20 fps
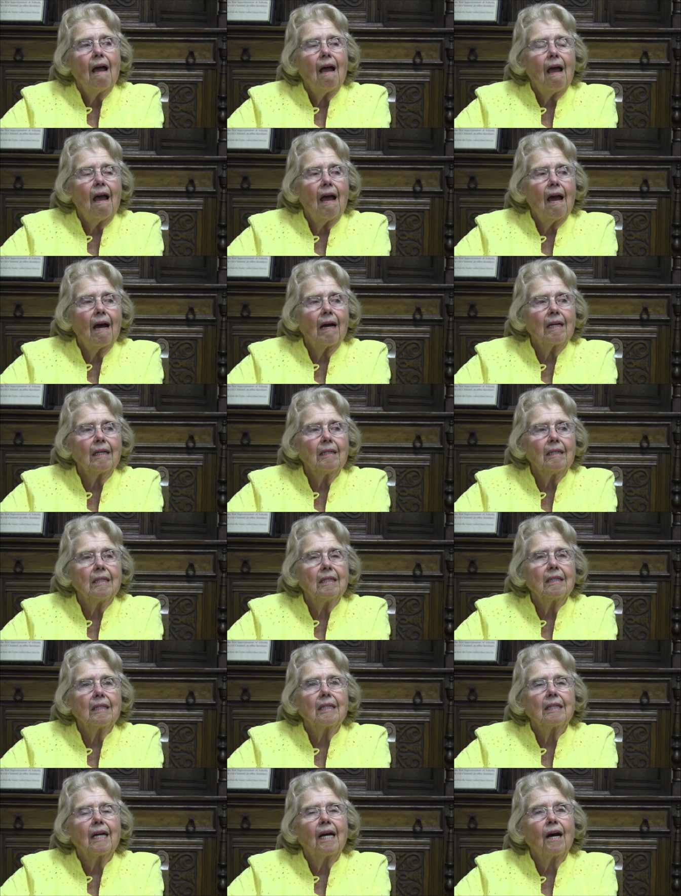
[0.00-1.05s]
And
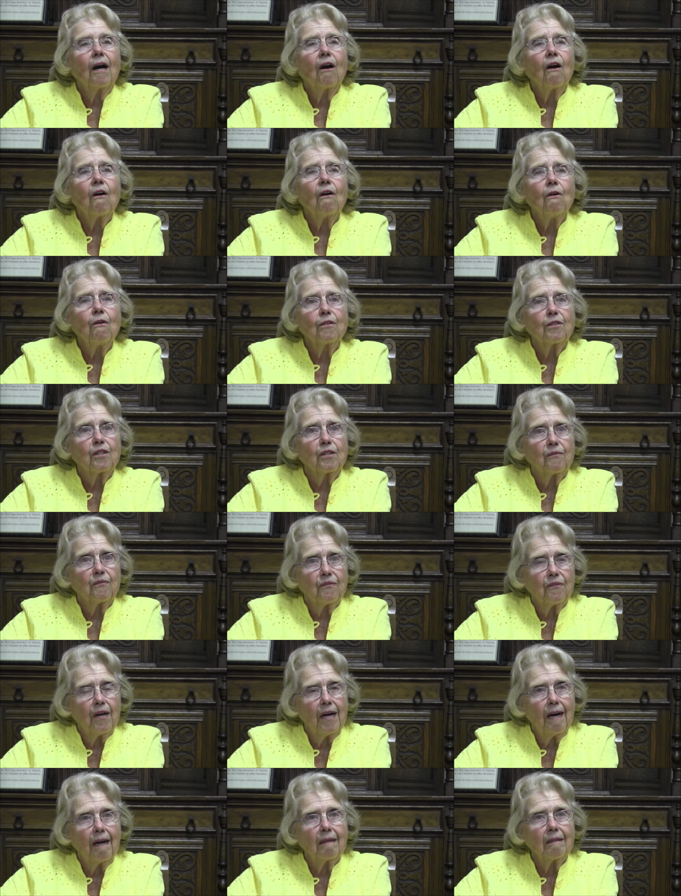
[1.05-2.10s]
Carol's
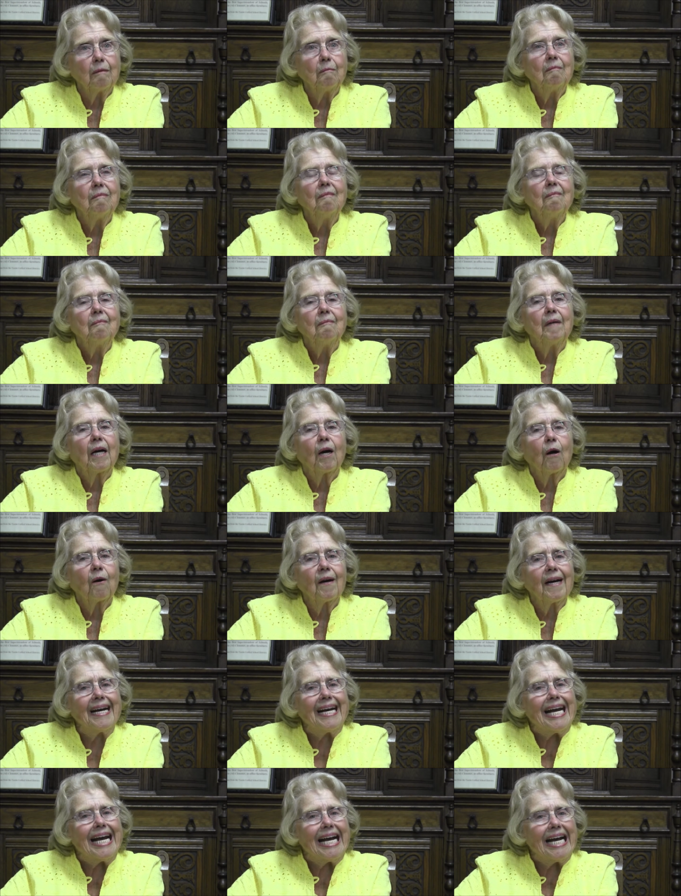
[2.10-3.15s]
friend,
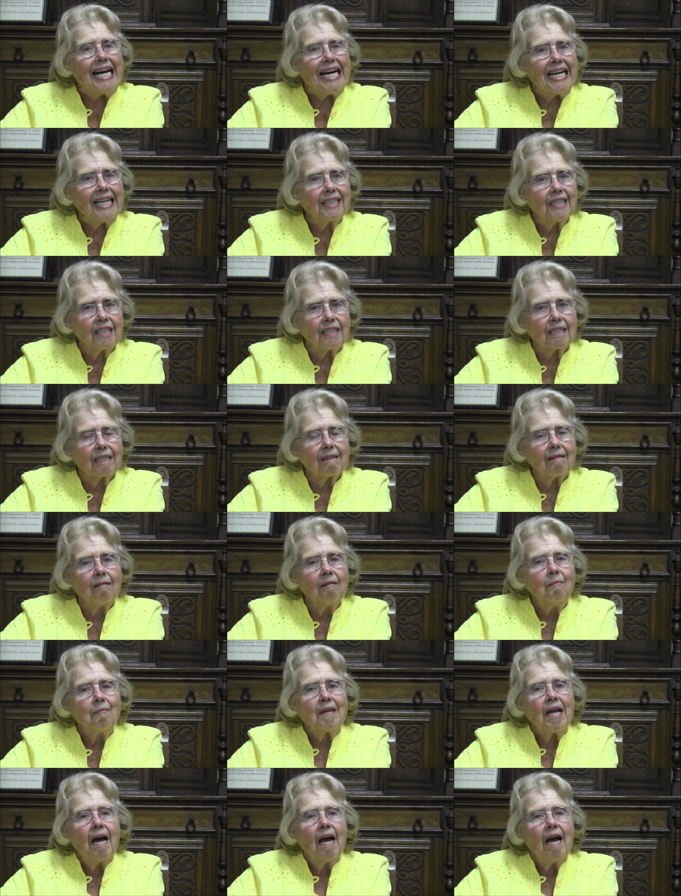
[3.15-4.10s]
Mary Edsel,